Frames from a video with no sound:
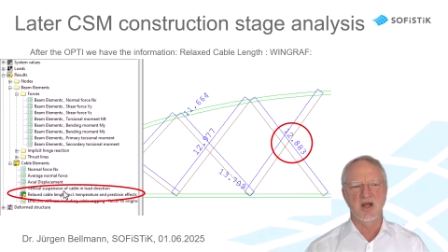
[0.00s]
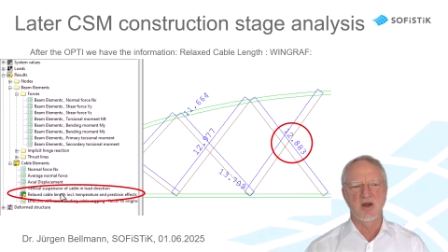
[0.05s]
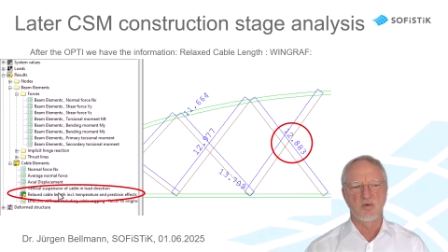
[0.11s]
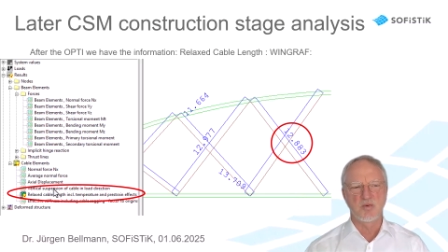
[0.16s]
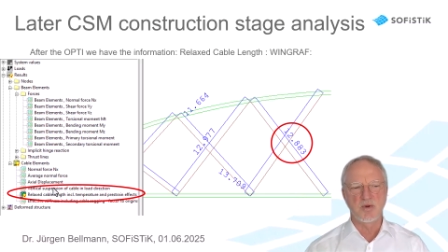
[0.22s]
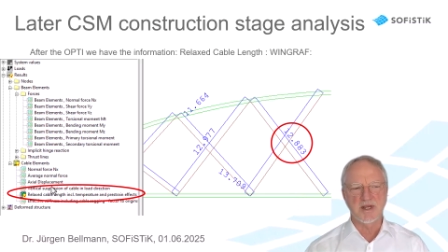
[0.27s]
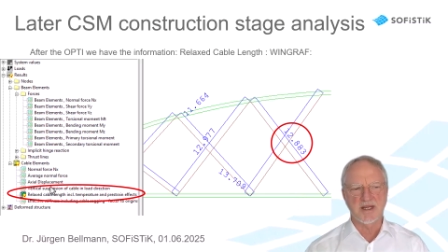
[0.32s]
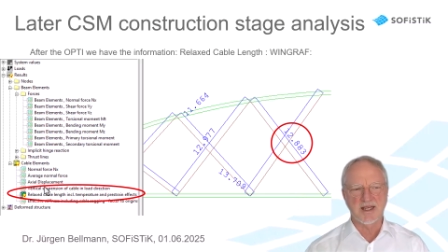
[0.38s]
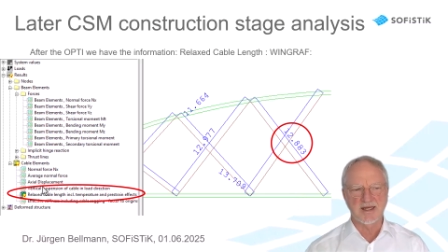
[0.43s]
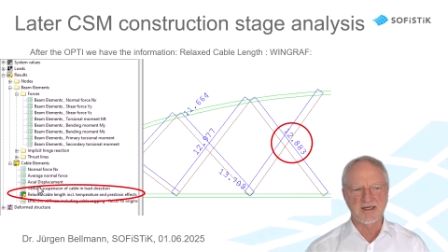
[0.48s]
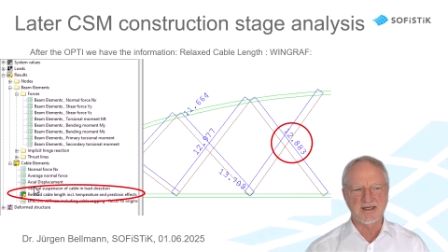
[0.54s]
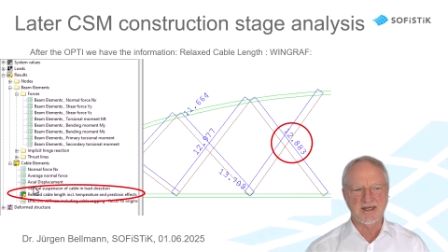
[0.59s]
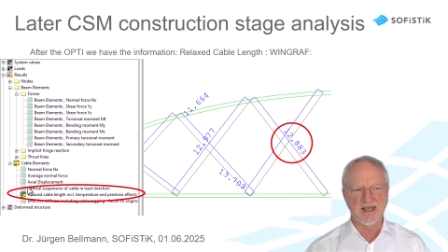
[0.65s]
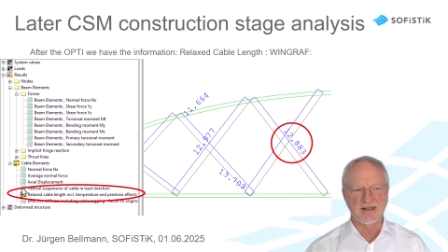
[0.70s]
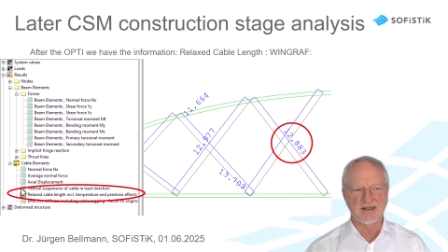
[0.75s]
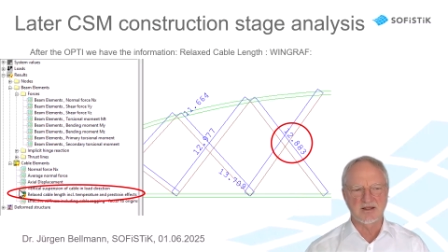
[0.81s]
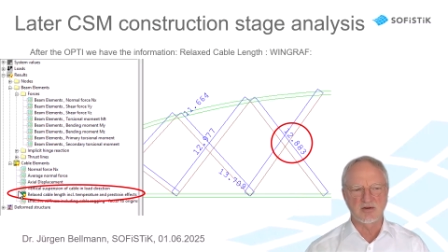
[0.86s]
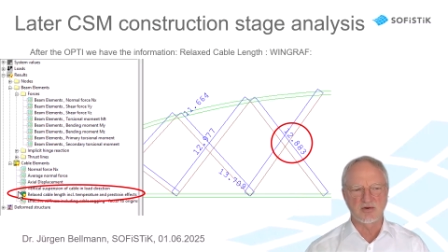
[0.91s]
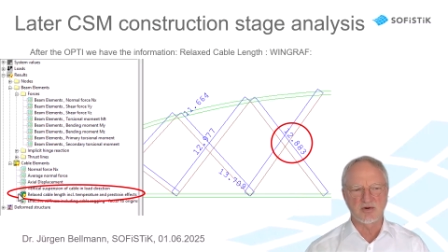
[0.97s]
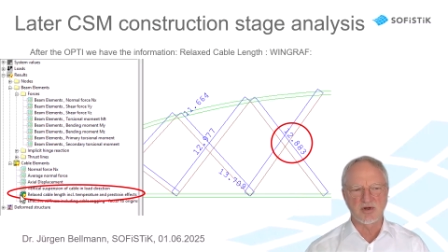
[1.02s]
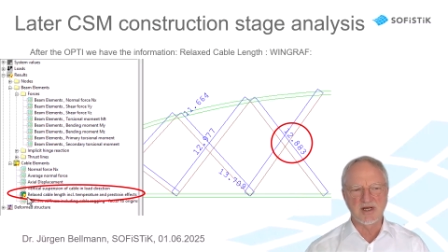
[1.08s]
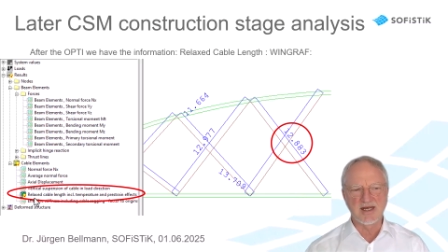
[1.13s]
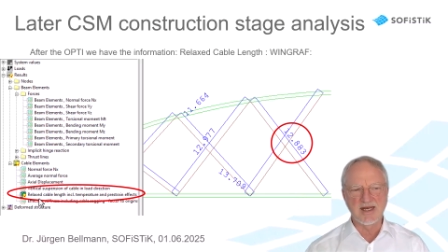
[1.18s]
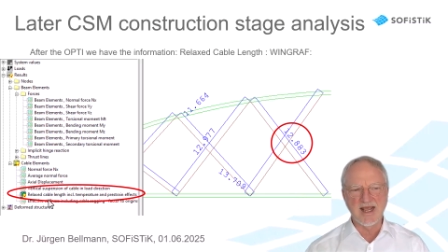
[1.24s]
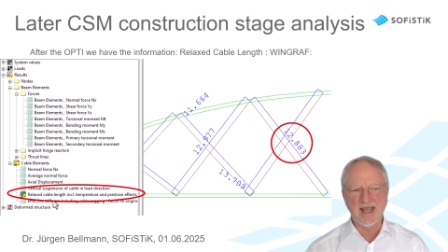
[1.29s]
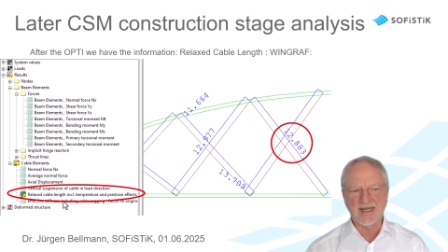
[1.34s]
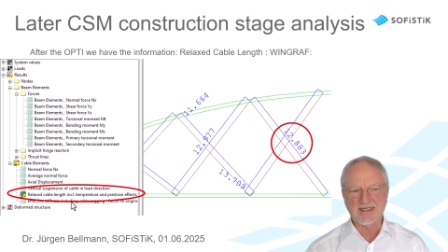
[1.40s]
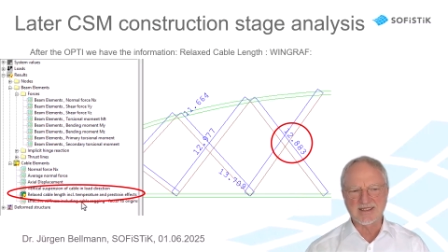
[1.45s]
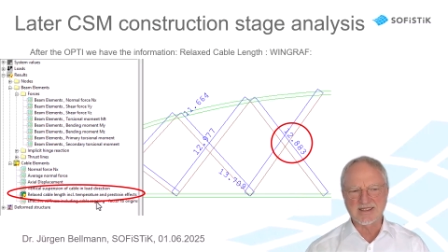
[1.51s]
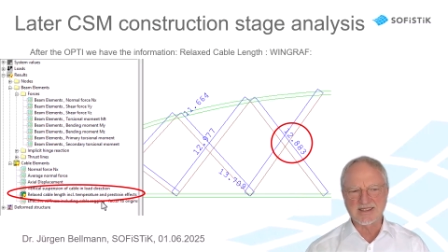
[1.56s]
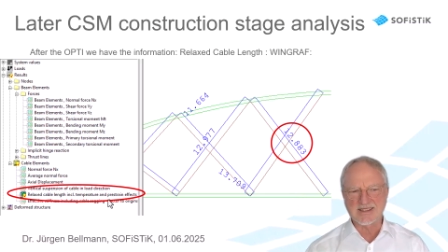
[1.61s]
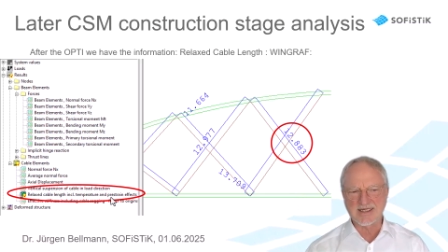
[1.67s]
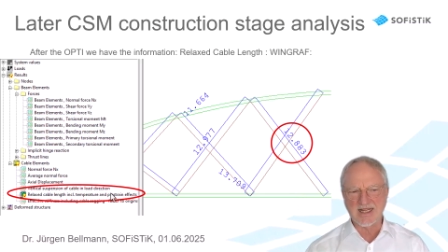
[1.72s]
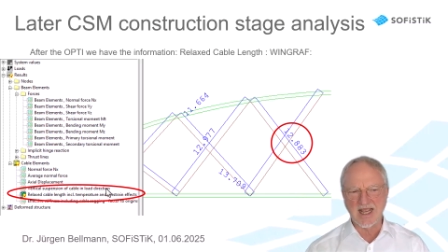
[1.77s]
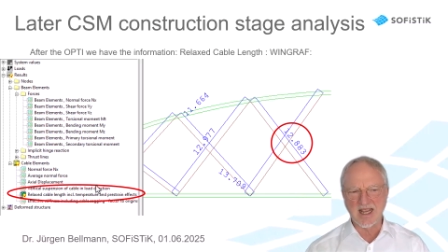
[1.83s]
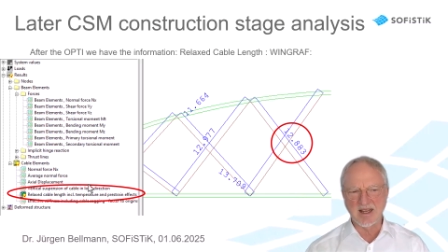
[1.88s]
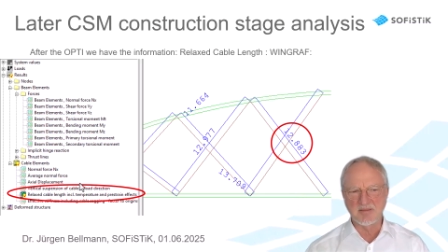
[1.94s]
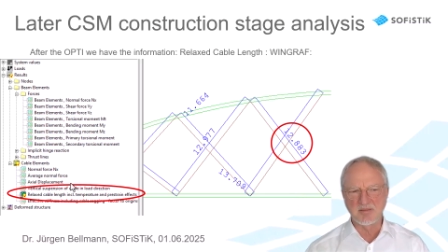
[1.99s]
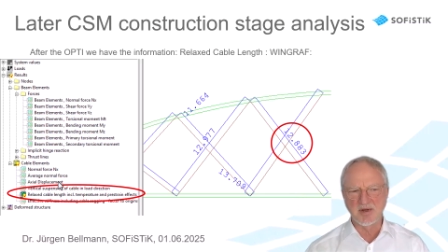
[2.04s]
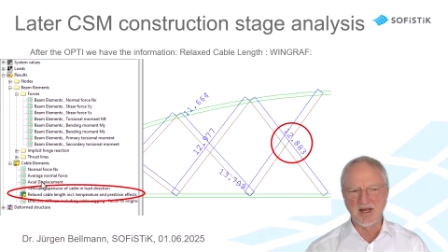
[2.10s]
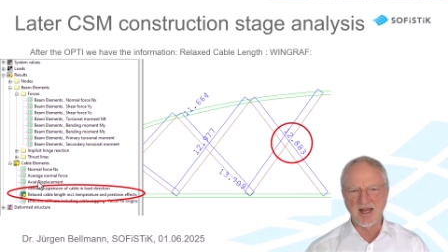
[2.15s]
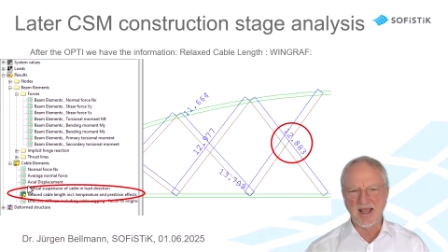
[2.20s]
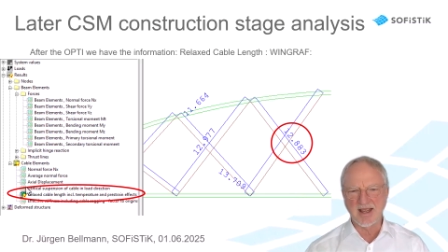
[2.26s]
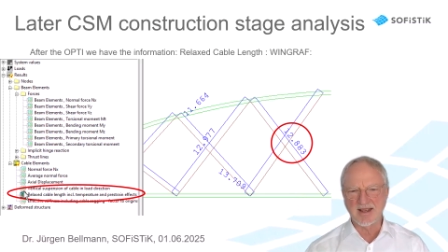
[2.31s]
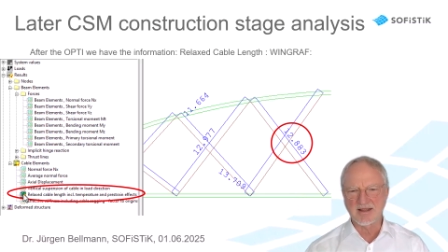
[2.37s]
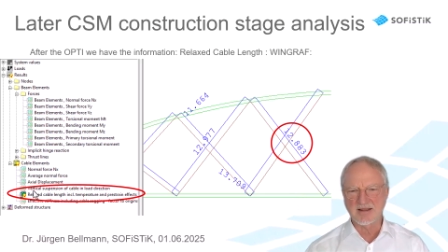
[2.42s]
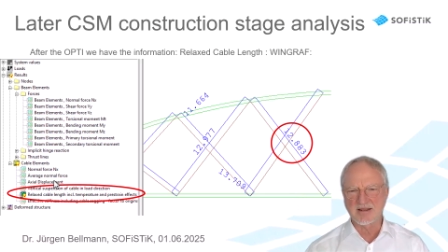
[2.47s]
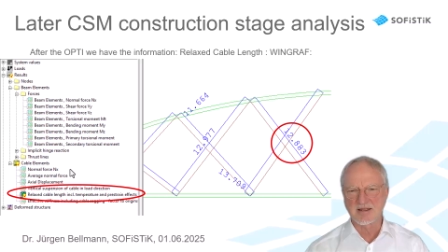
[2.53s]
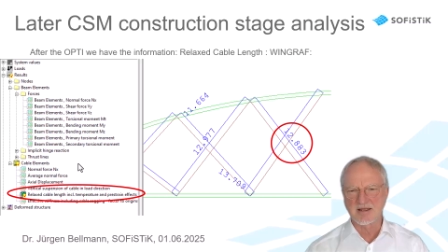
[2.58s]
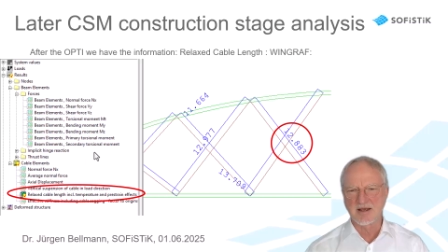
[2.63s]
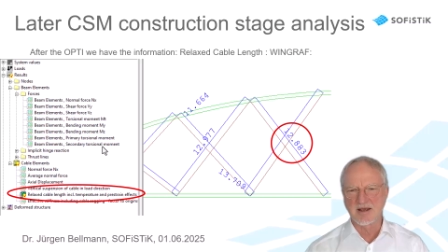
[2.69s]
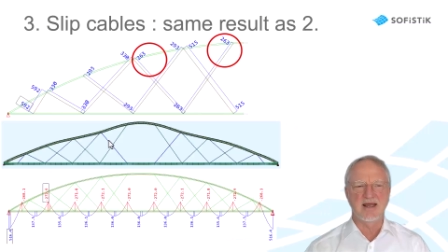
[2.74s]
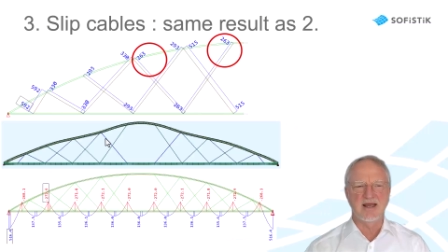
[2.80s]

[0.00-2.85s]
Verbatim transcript: we can get the relaxed cable length,